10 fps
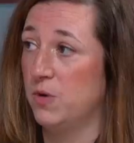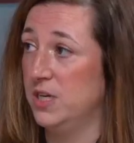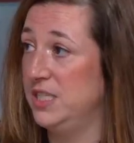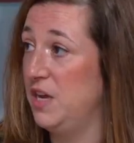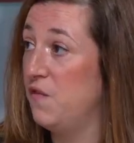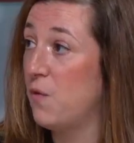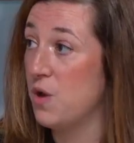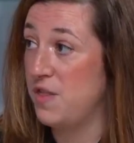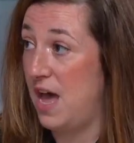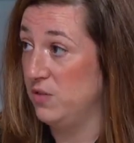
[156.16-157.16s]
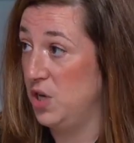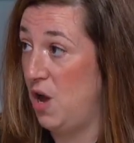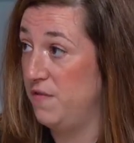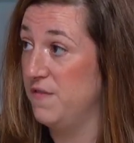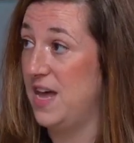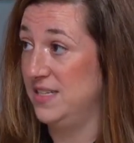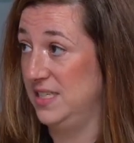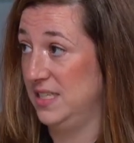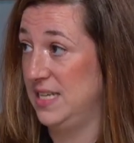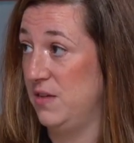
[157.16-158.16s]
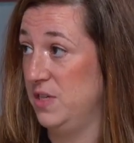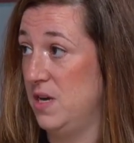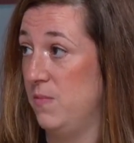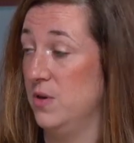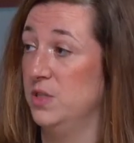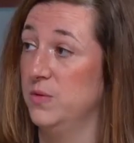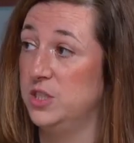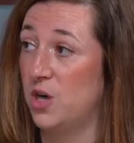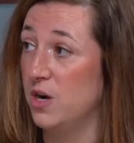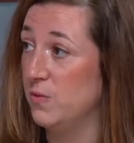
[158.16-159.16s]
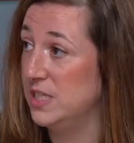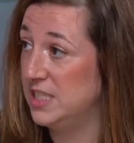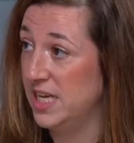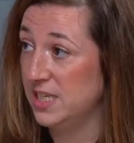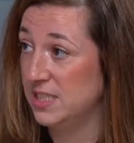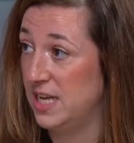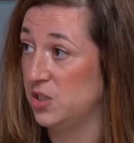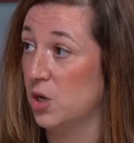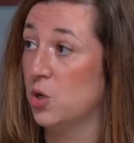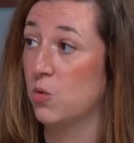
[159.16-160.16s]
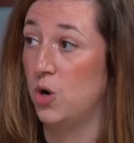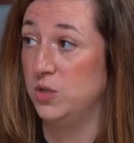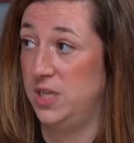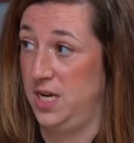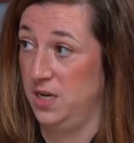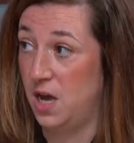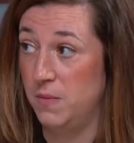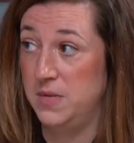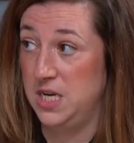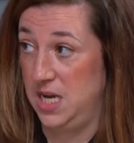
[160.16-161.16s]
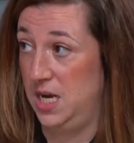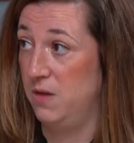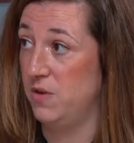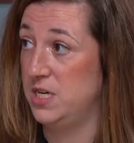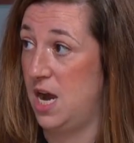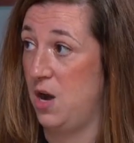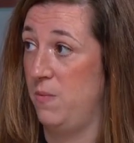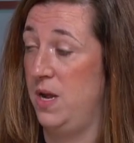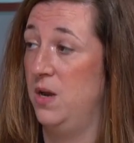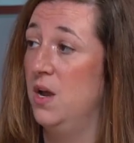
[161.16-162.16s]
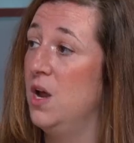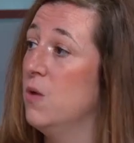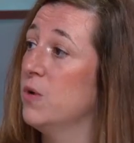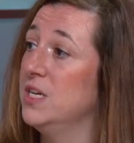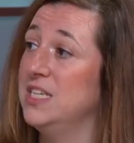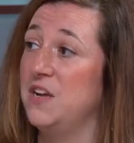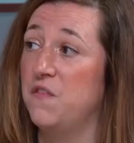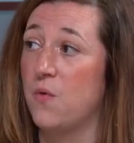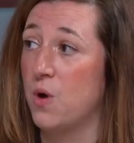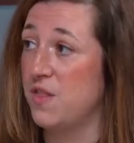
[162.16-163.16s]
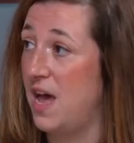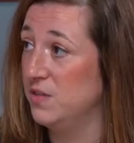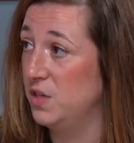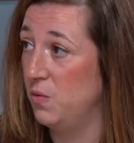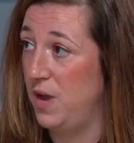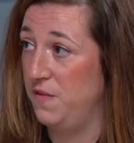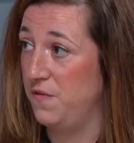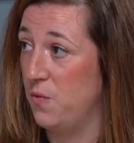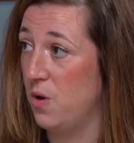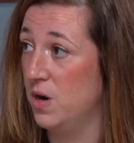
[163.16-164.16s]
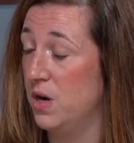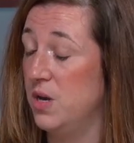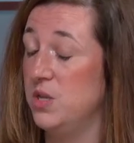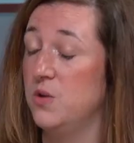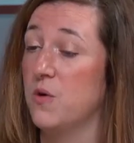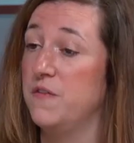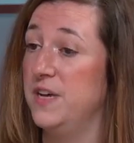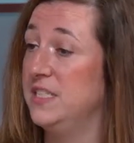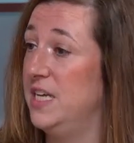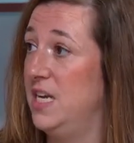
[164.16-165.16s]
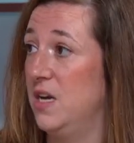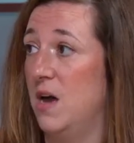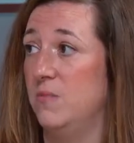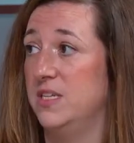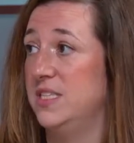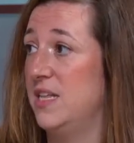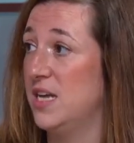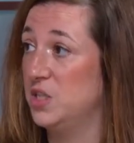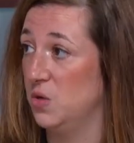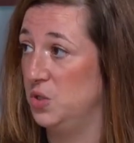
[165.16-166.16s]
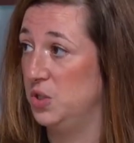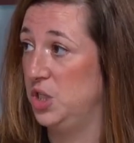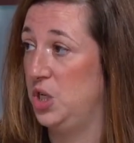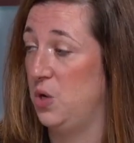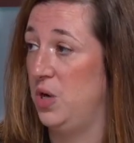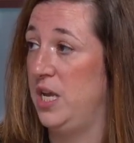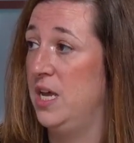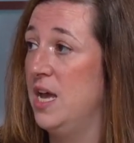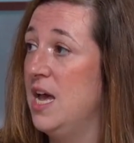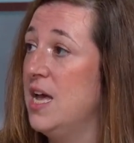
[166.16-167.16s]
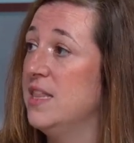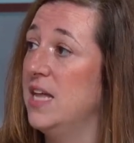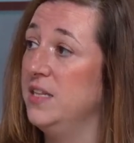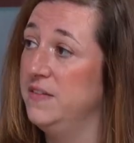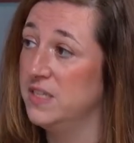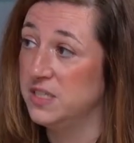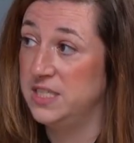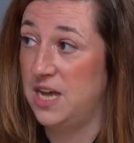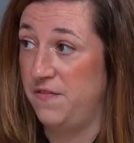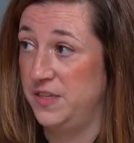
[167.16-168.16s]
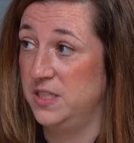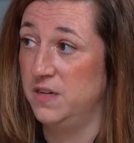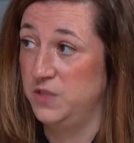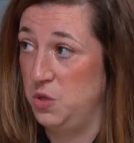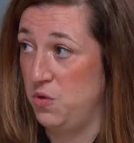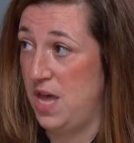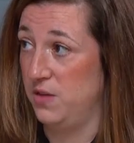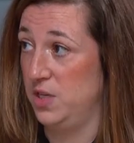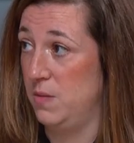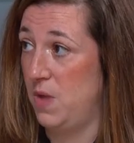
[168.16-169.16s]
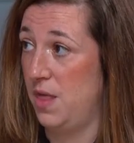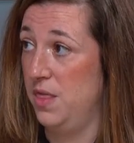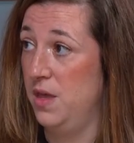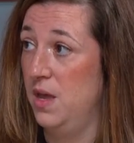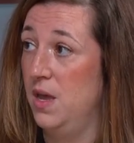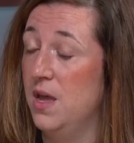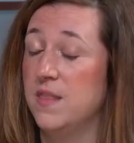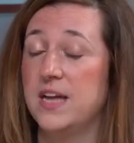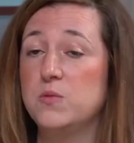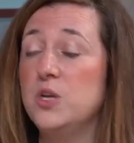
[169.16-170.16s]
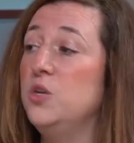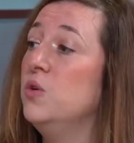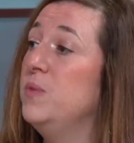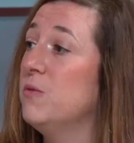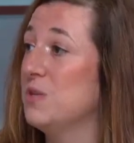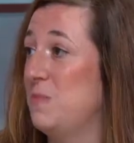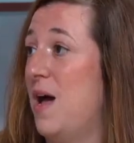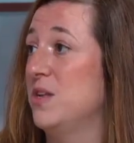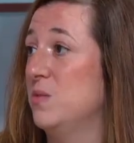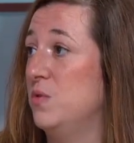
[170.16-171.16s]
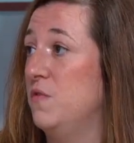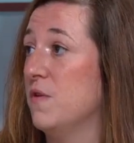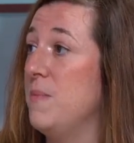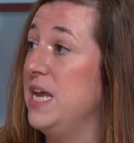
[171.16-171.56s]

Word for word: we're going to take 4,000 off of that 6,000 number. So we started with six. That's our gross income need in mm -hmm. retirement. Mm -hmm. We're going to take 4000 away for your fixed income, let's say that's Social Security. That leaves us a deficit of 2000 a month. Okay. That's what you'll be responsible for